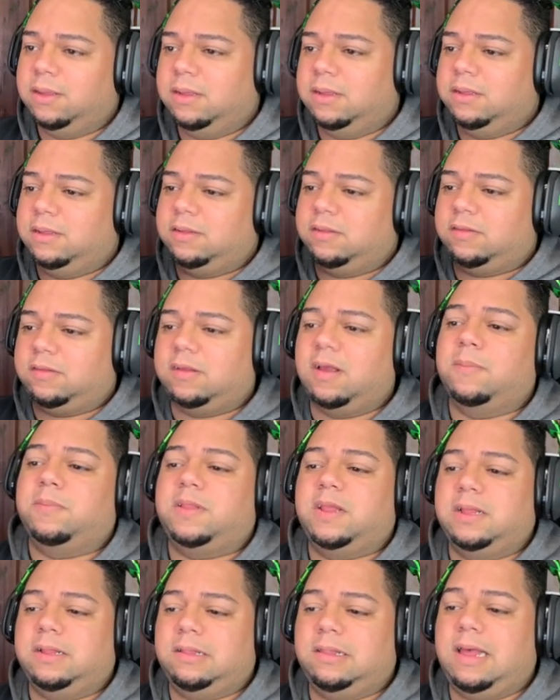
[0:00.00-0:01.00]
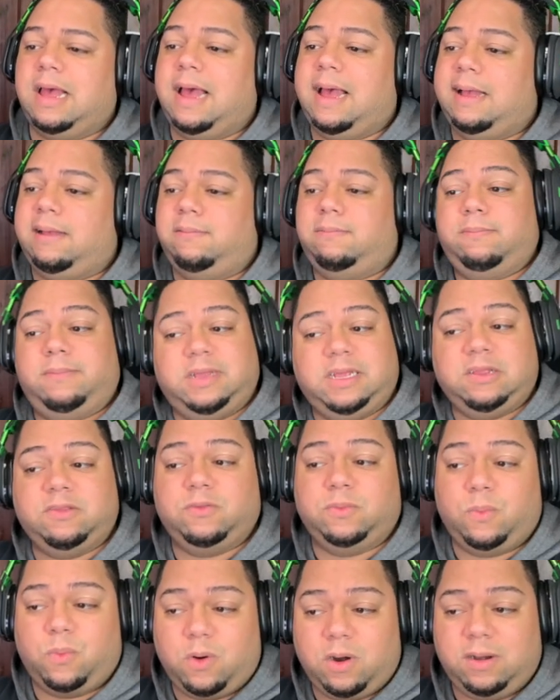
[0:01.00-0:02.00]
something that is
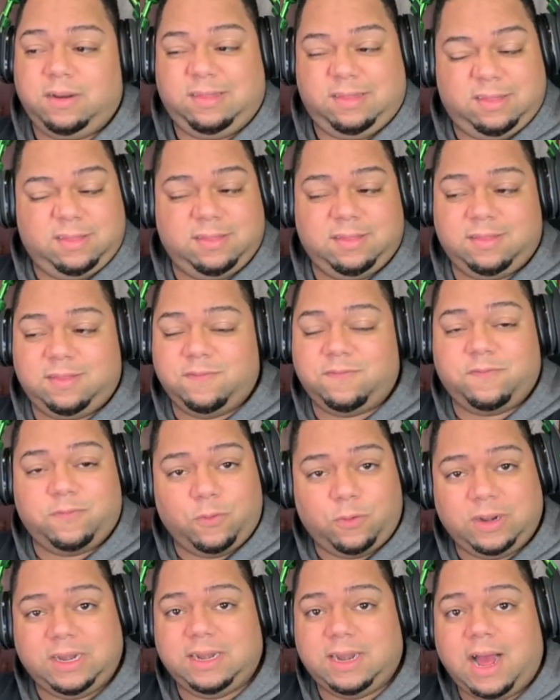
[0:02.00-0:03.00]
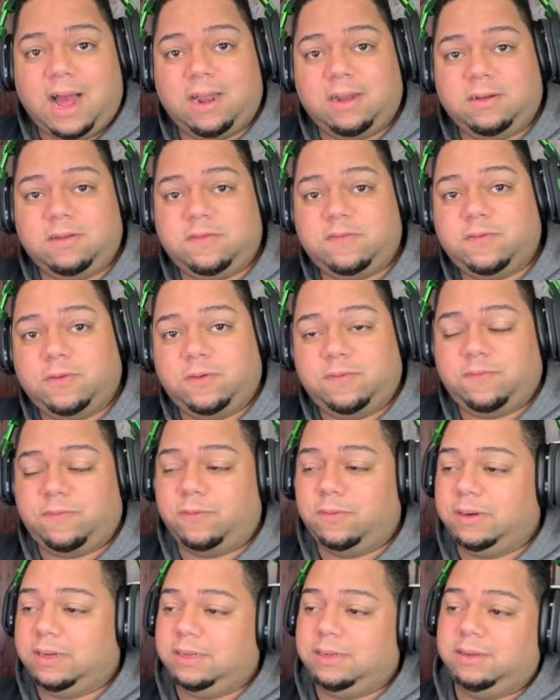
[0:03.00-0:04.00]
worth $40 for
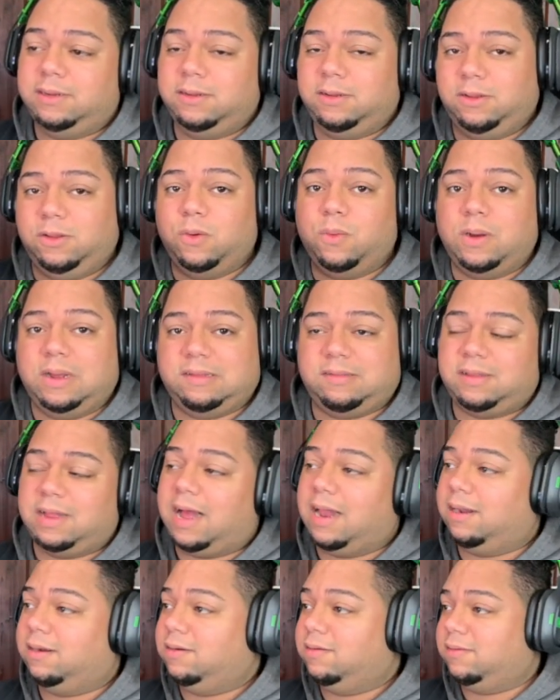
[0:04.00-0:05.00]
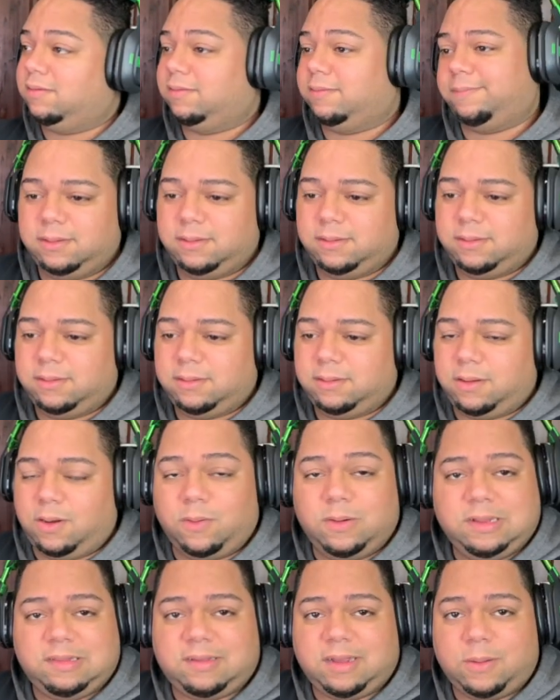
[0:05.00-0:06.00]
$40 US?
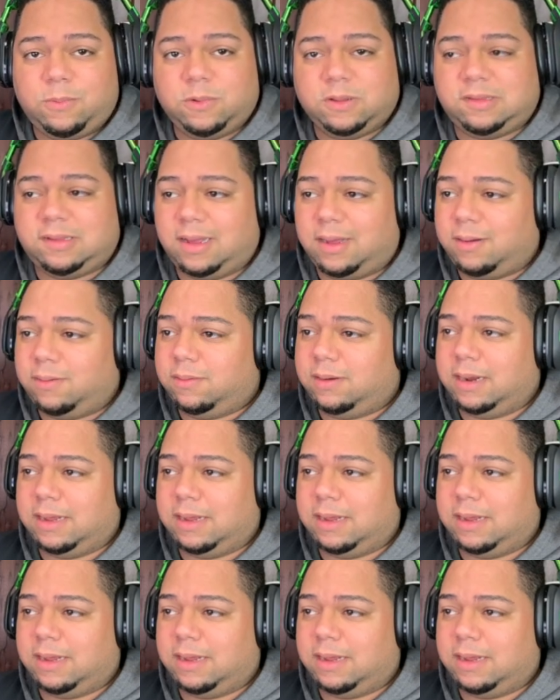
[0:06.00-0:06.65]
Only time will tell. Like I